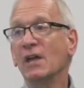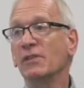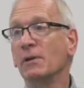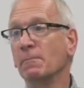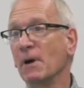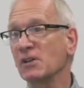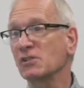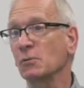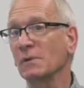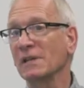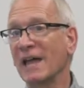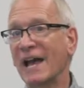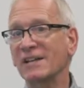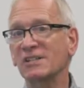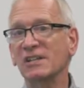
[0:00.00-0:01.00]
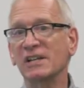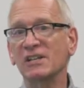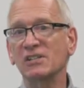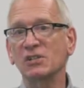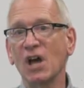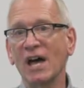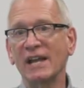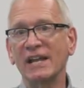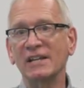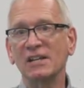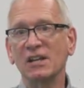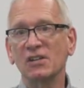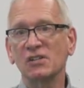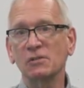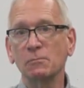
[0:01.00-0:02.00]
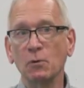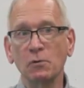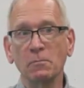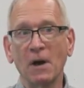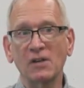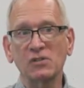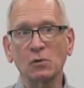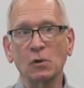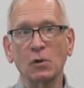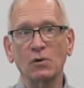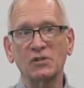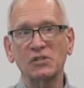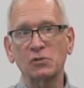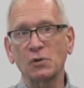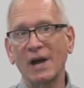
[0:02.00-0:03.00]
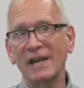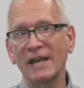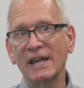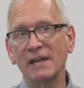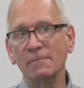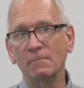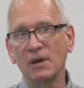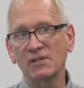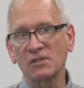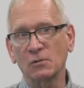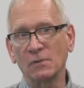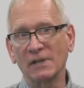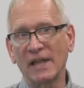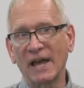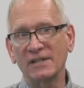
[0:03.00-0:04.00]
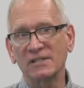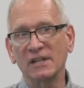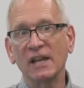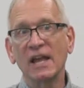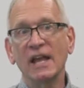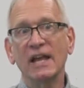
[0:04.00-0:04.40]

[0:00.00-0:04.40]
The muscle relaxant is not a smooth muscle or striated muscle relaxant.